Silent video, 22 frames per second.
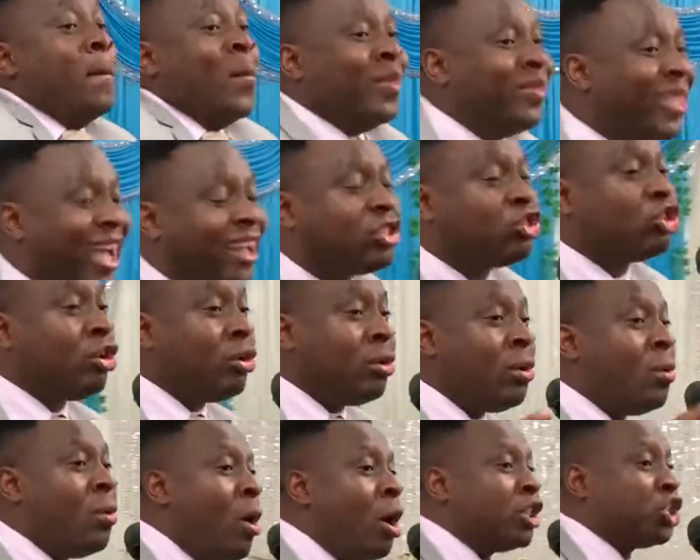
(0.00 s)
that
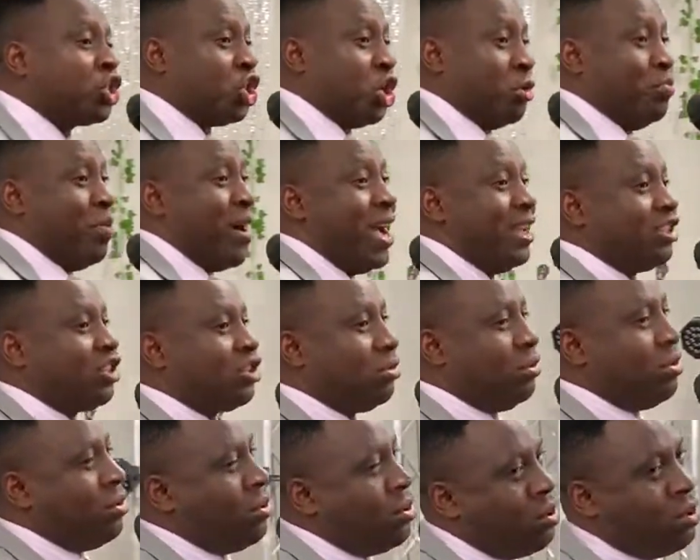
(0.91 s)
true worshippers
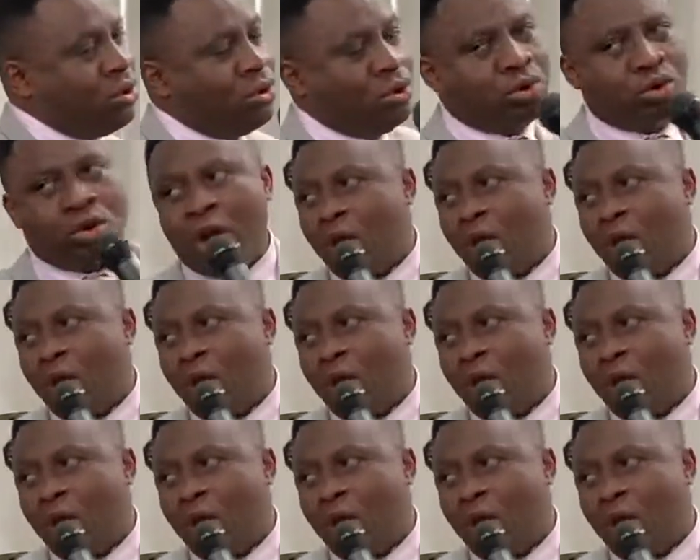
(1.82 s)
oh,